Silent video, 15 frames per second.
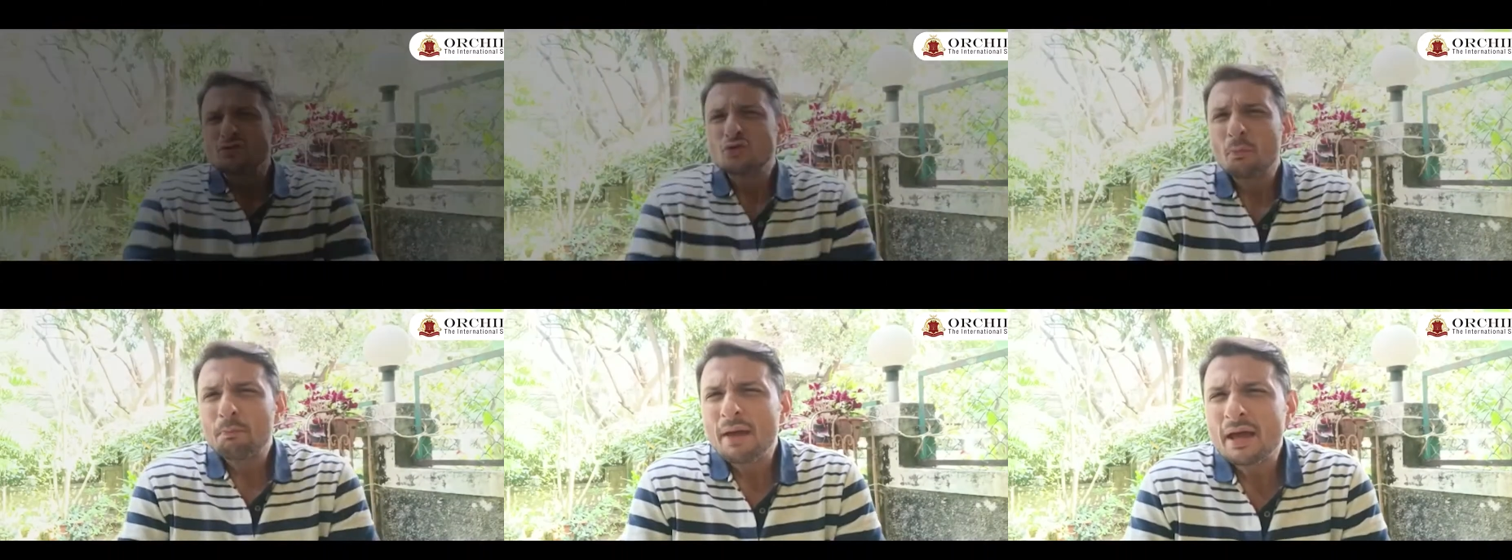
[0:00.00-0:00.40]

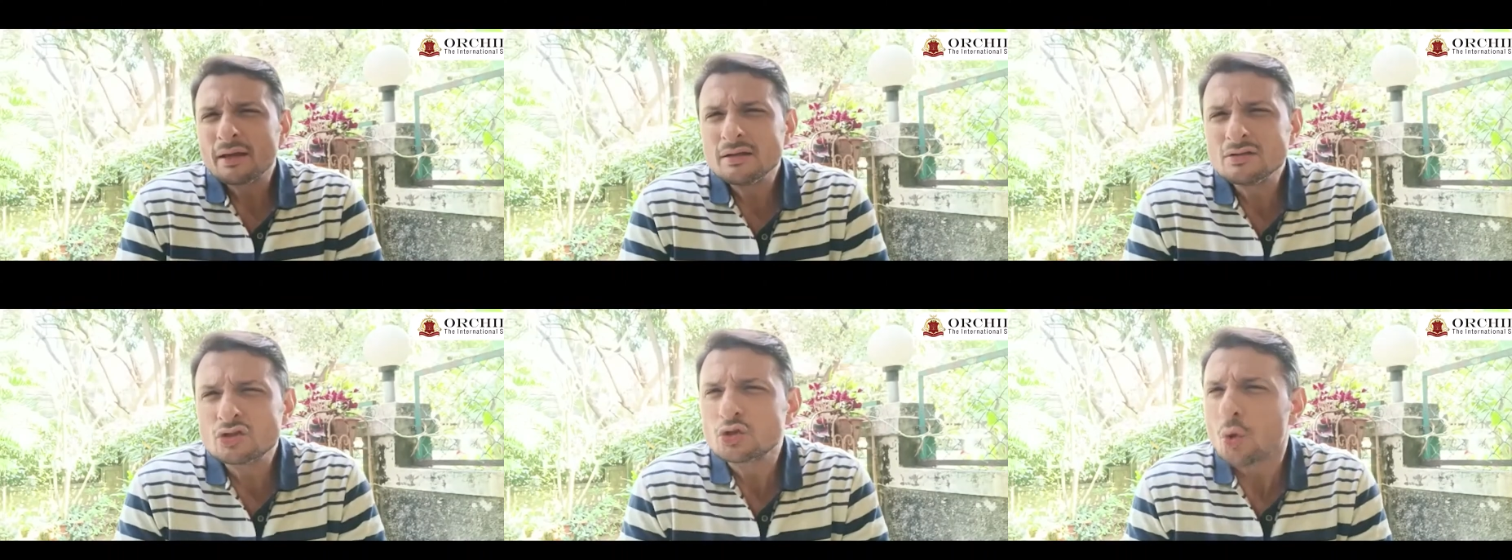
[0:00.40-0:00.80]
So
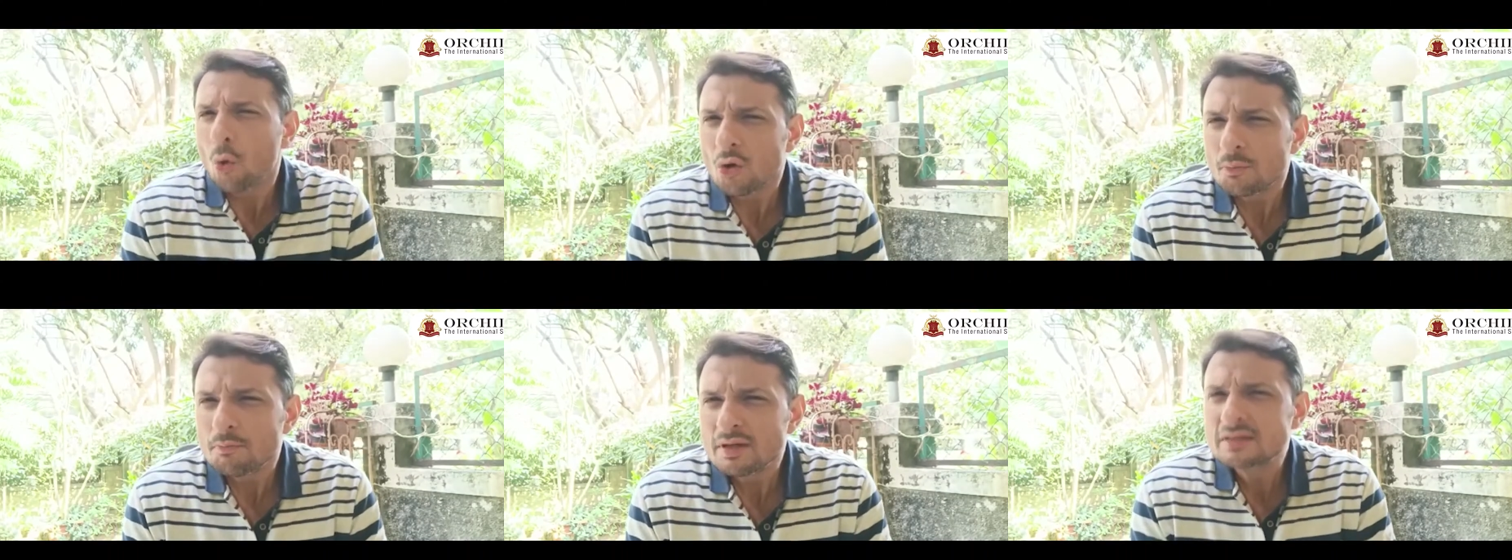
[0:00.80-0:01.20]
parents,
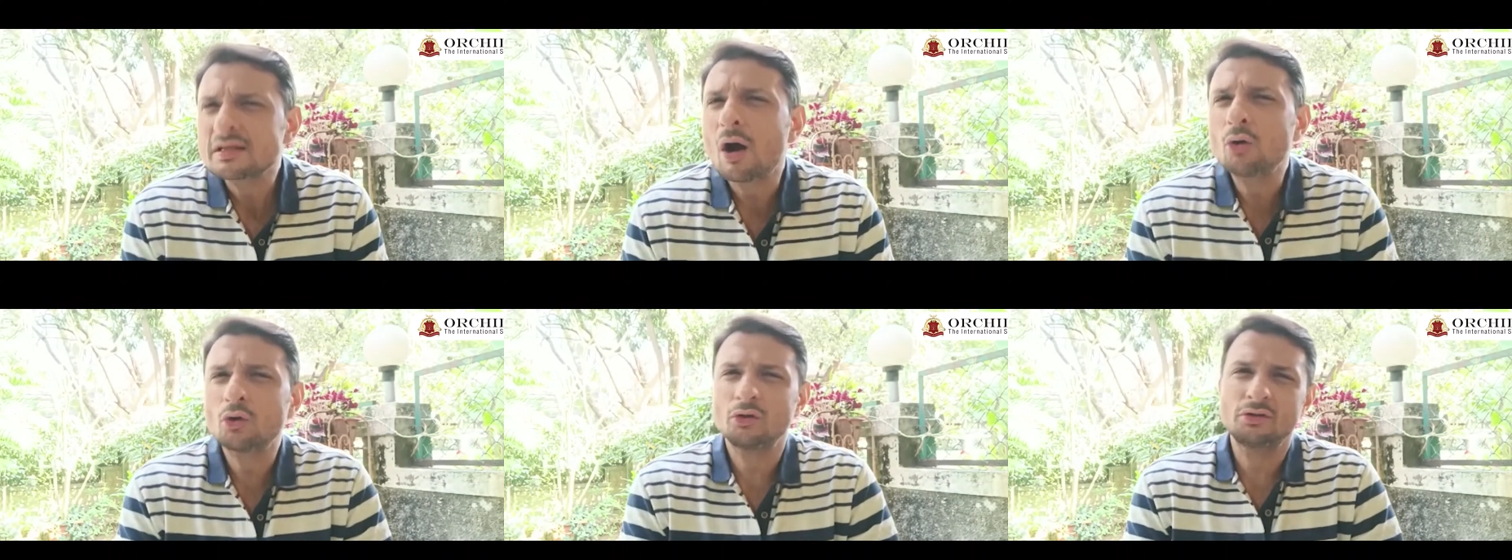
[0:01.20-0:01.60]
don't miss
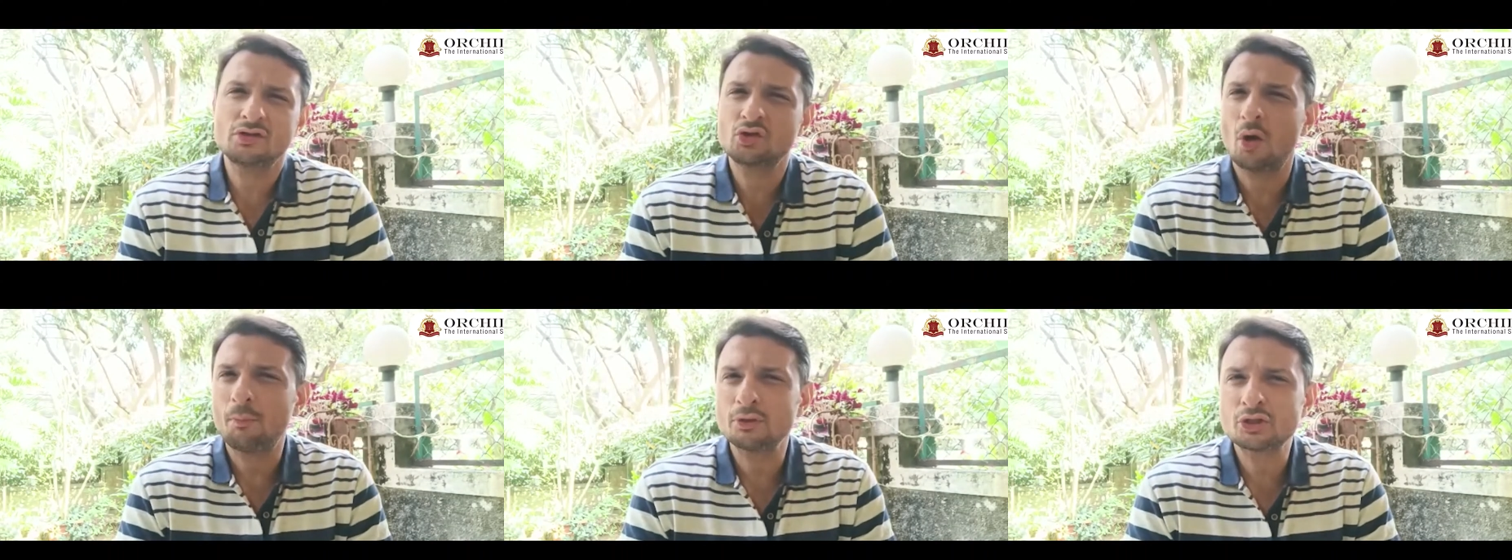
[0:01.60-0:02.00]
out on
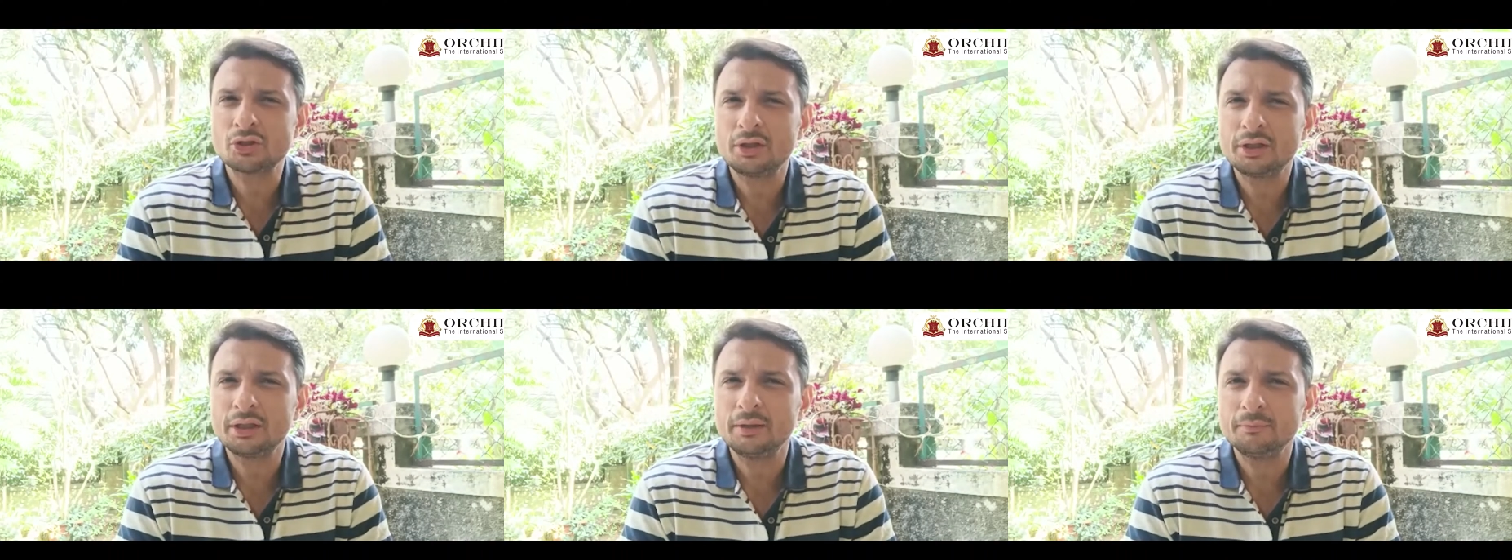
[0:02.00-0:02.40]
this
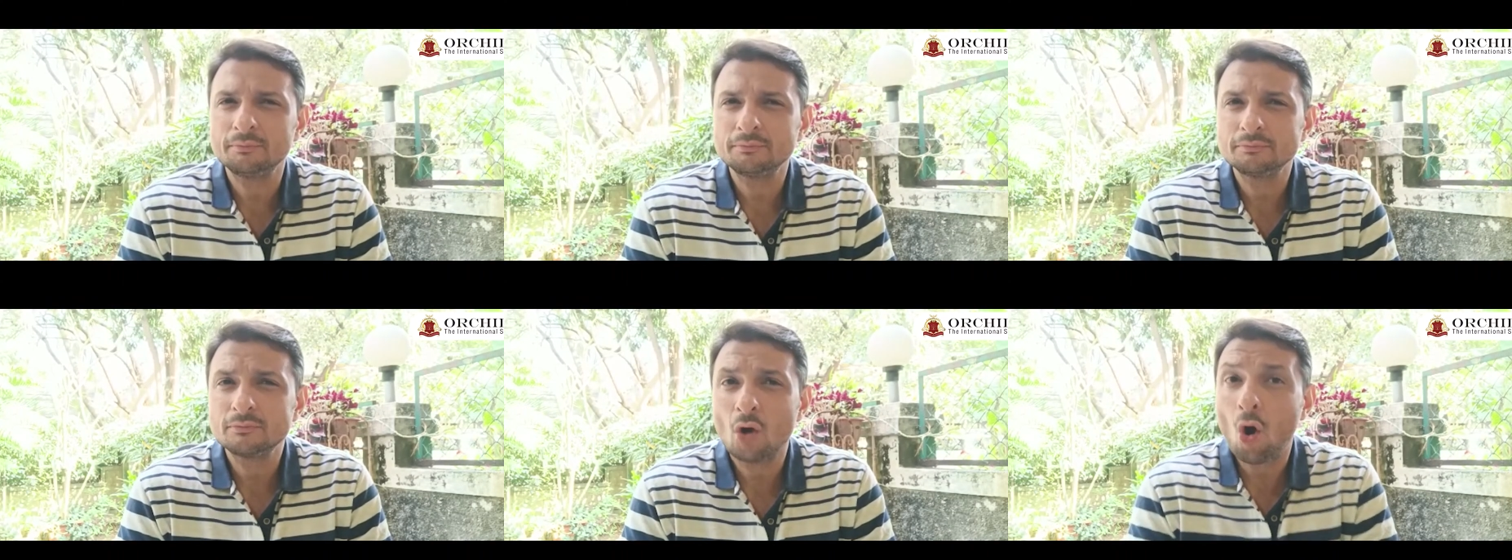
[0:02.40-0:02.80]
opportunity.
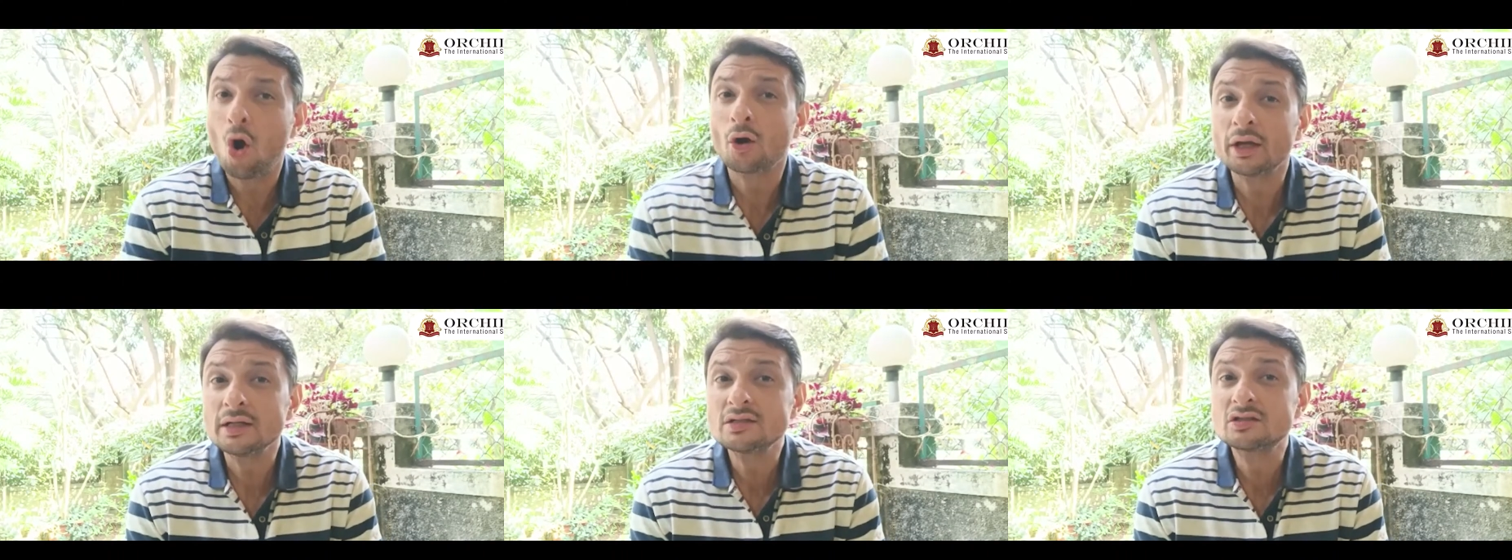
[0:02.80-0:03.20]

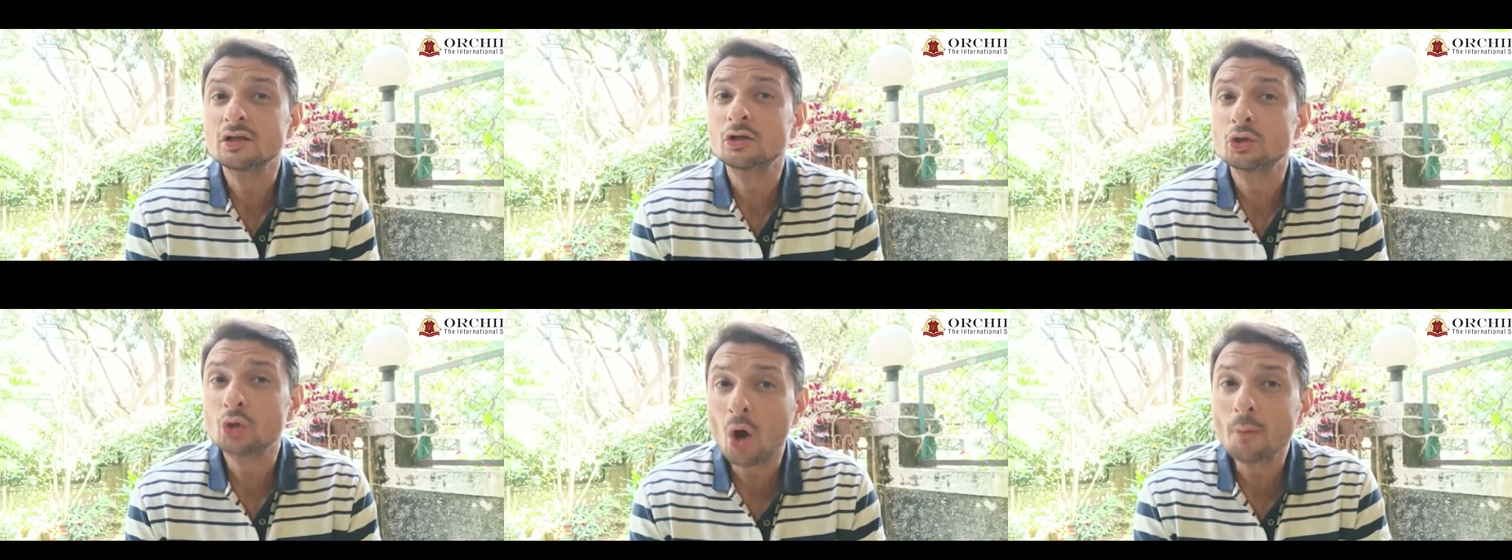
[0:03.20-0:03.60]
Orchids,
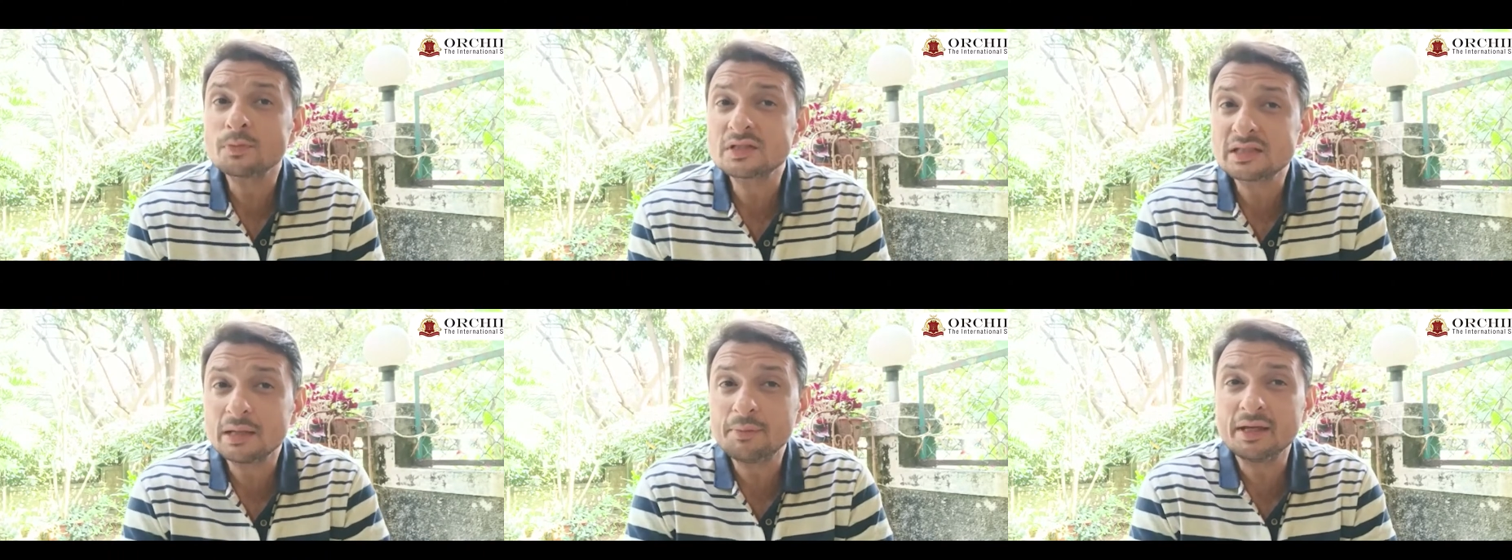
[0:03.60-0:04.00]
the top
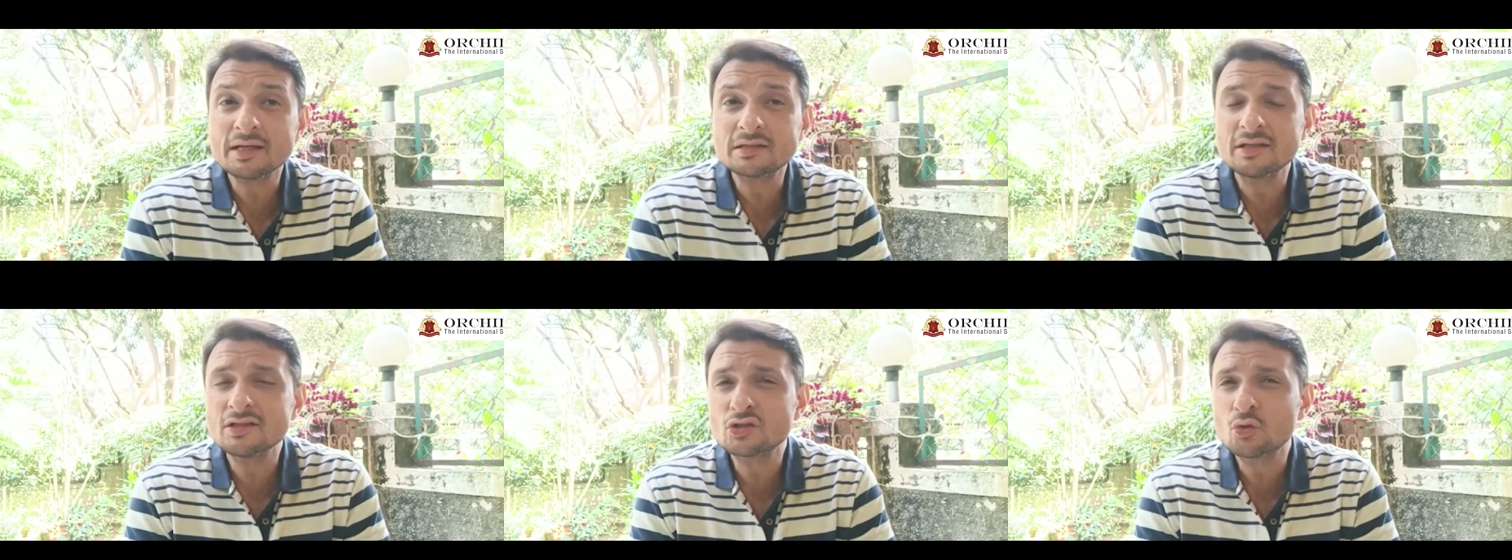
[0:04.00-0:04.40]
CBSE